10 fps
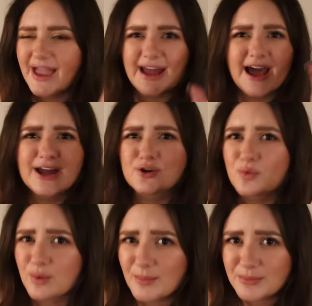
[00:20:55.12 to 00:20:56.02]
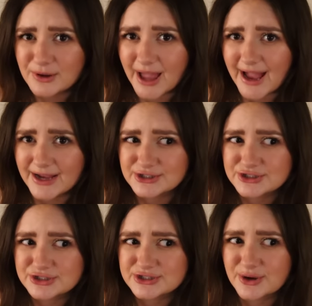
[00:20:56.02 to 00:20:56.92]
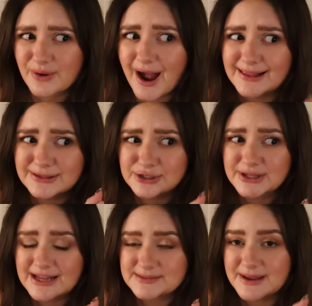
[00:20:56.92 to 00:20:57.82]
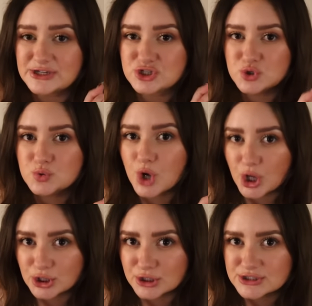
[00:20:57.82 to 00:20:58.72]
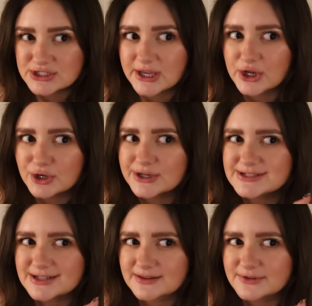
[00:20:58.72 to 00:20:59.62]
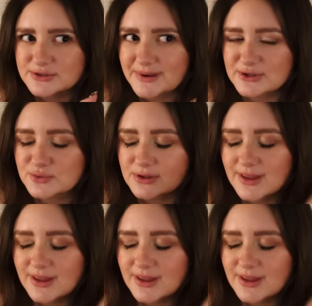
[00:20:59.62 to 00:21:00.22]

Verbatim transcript: And I had Crumble cash. So I literally had to pay two dollars to get cookies delivered to my door.